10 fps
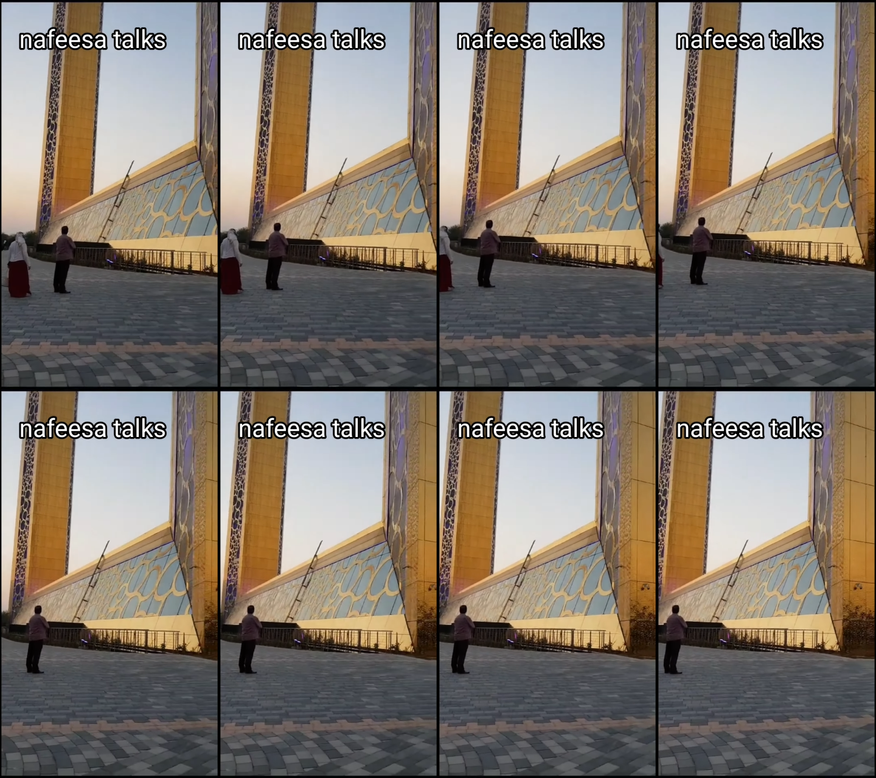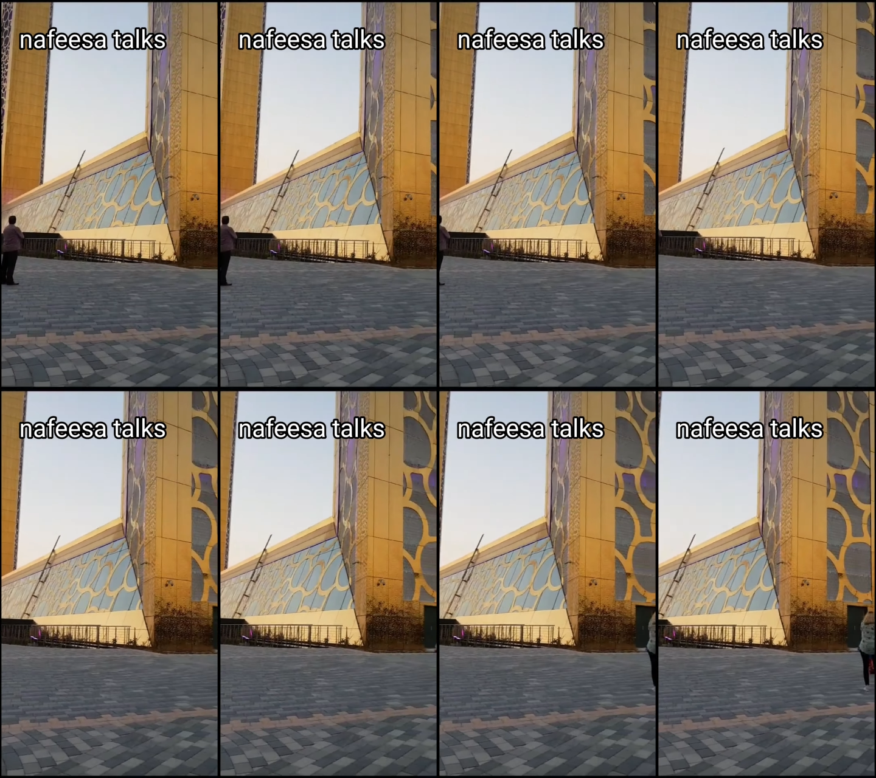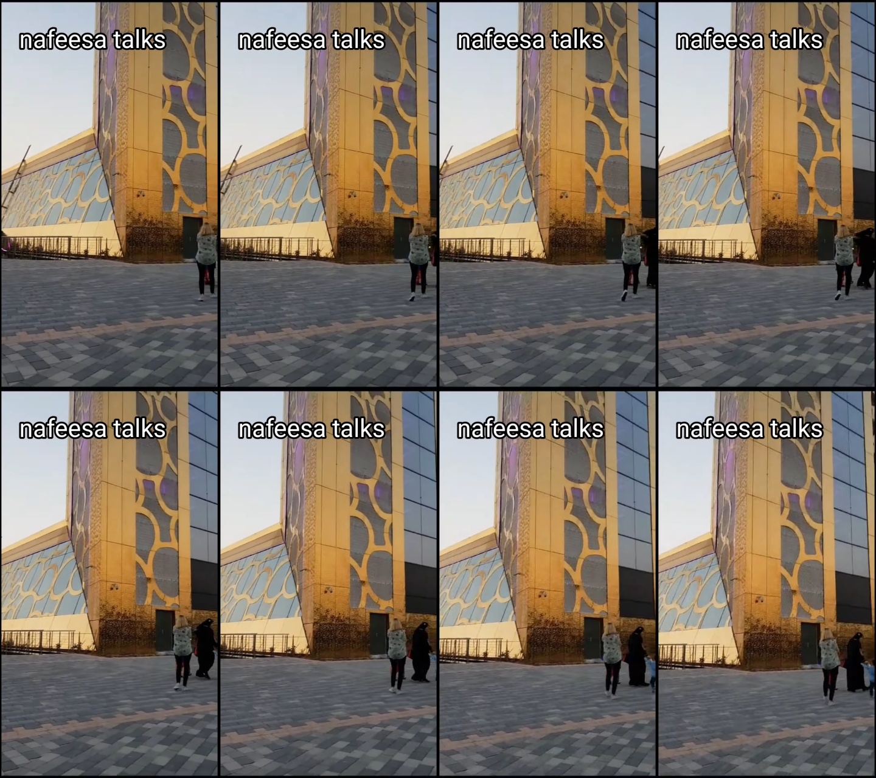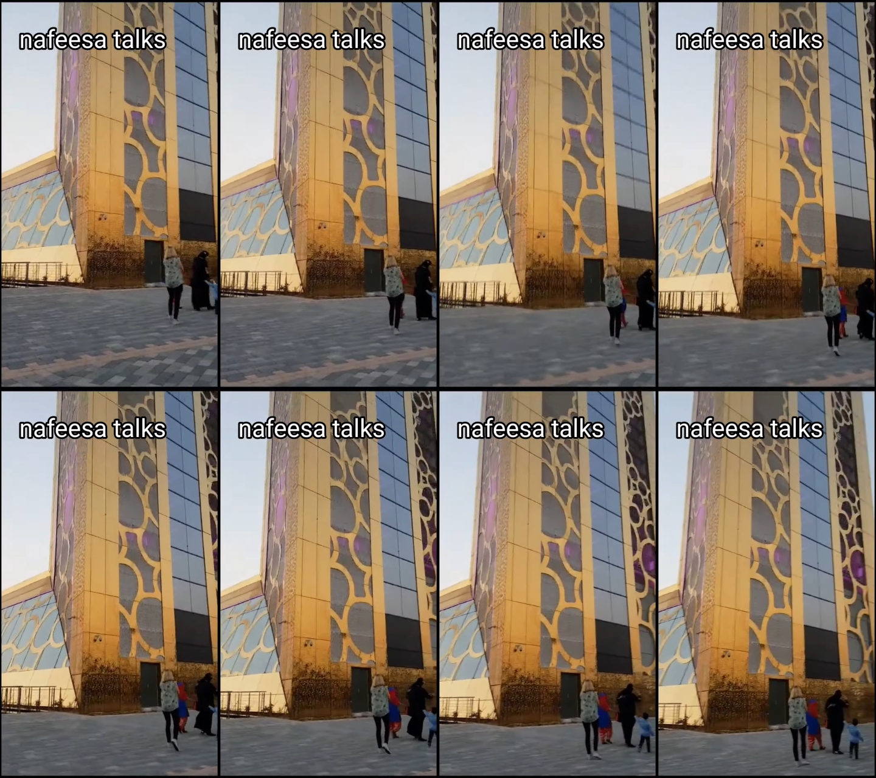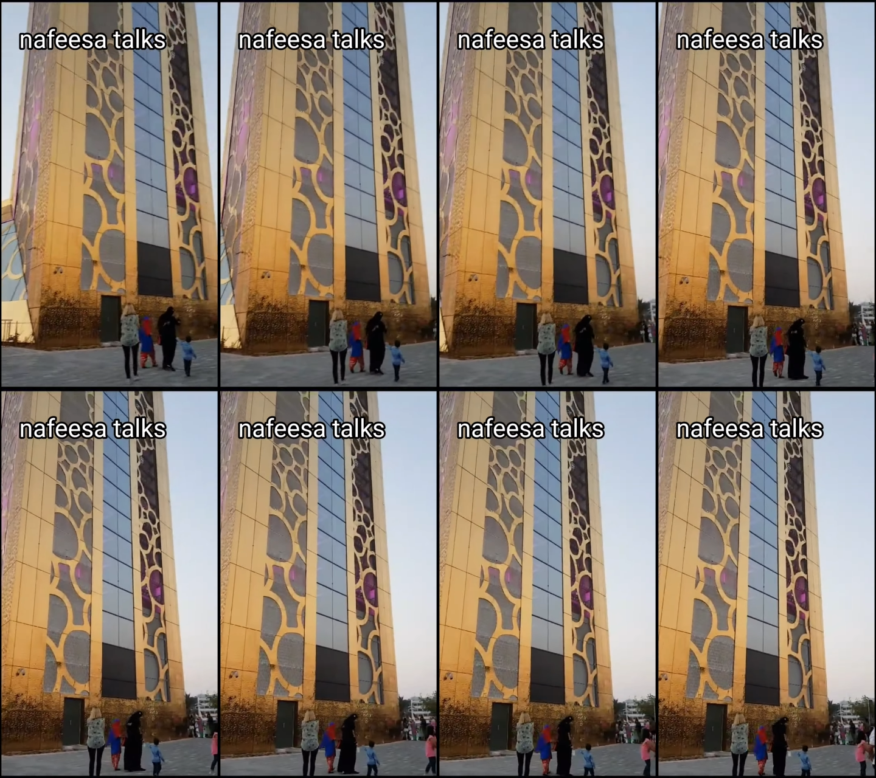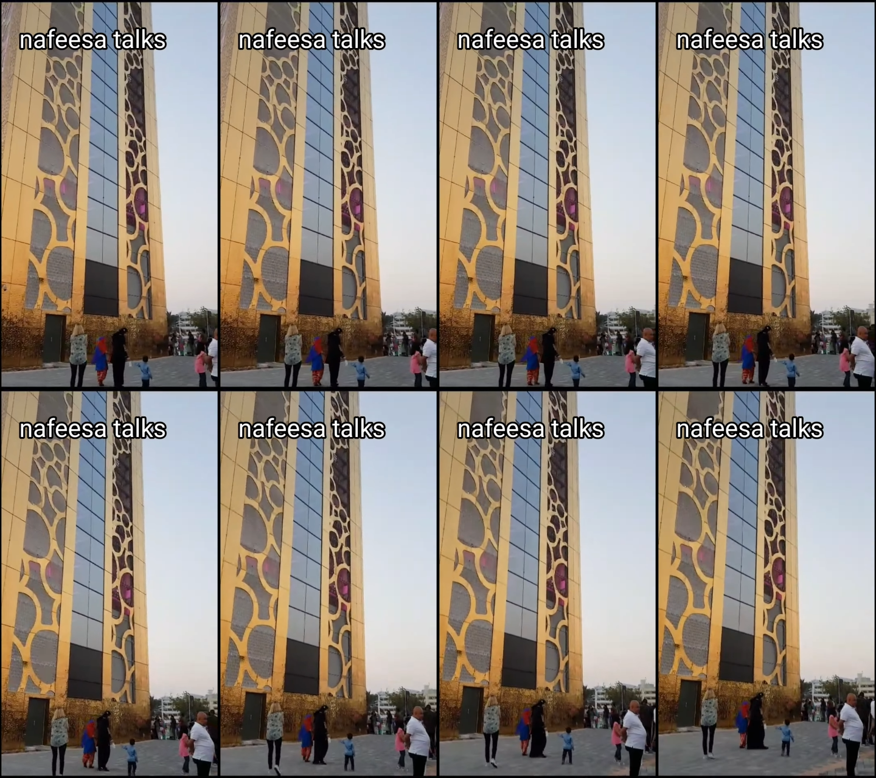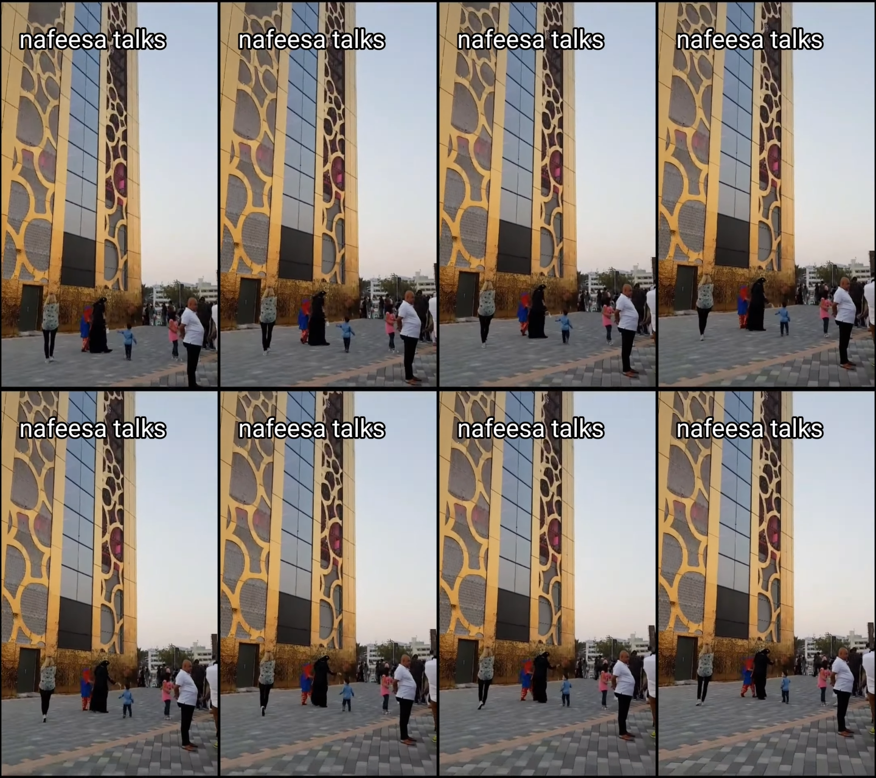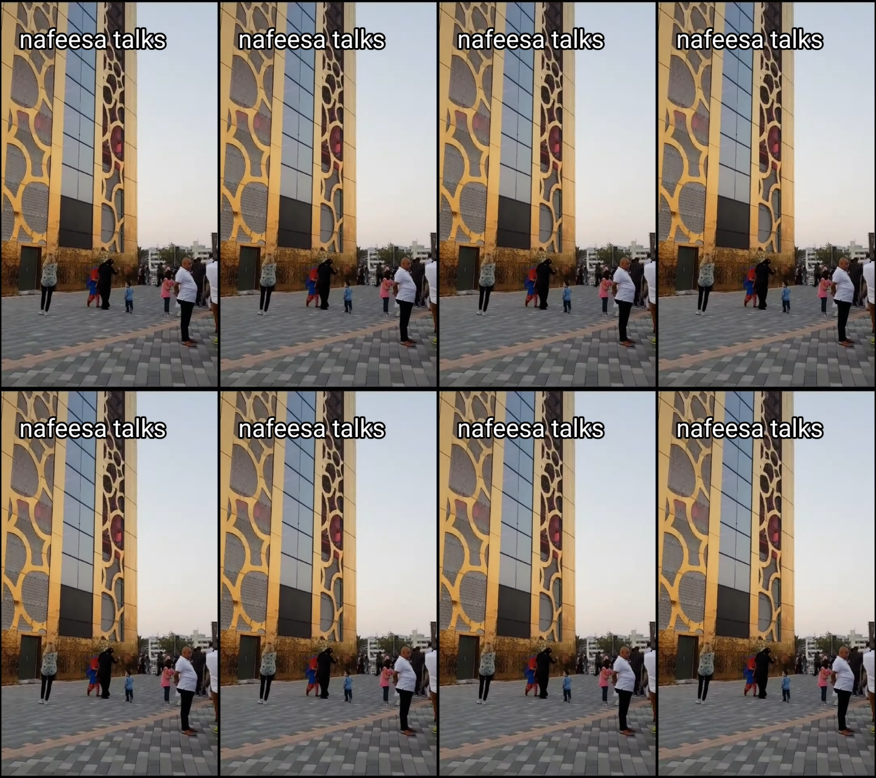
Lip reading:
Nobody's mouth can be seen.